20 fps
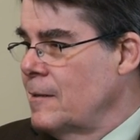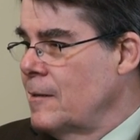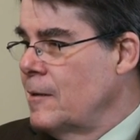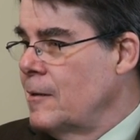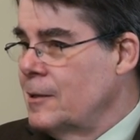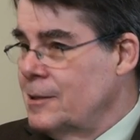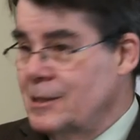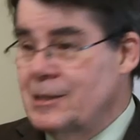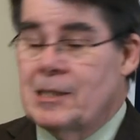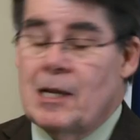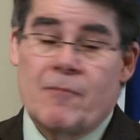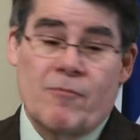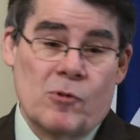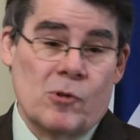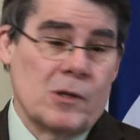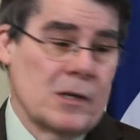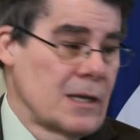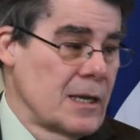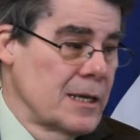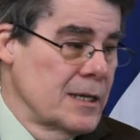on
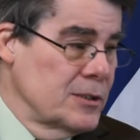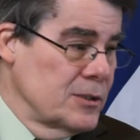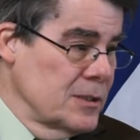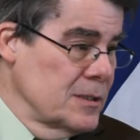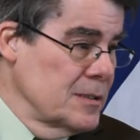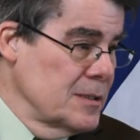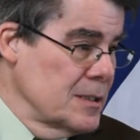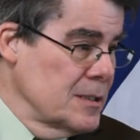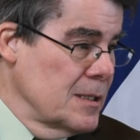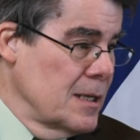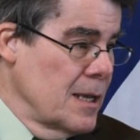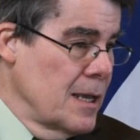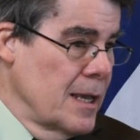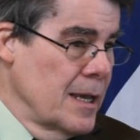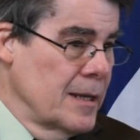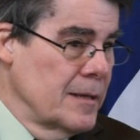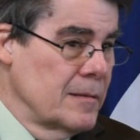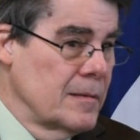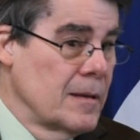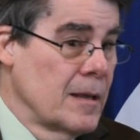several occasions,
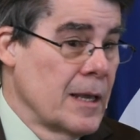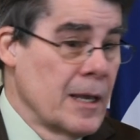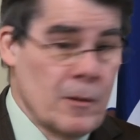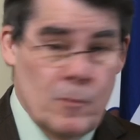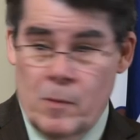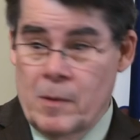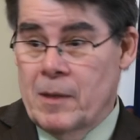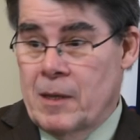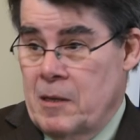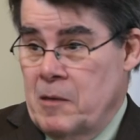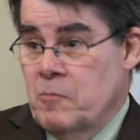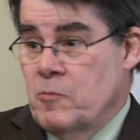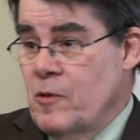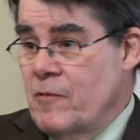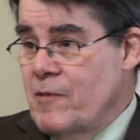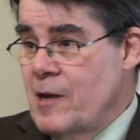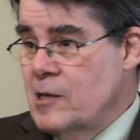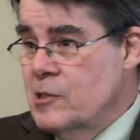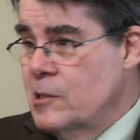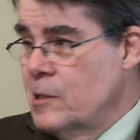and
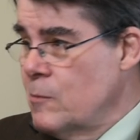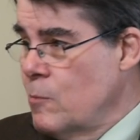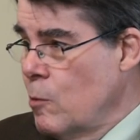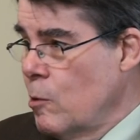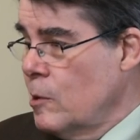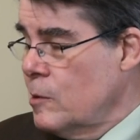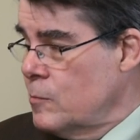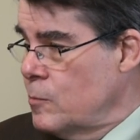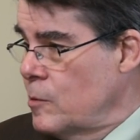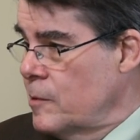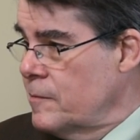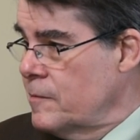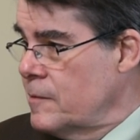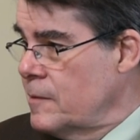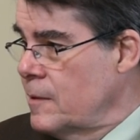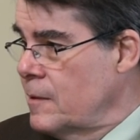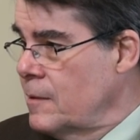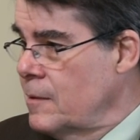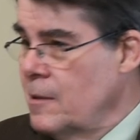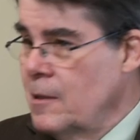we've actually worked
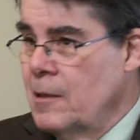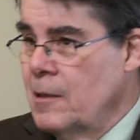with the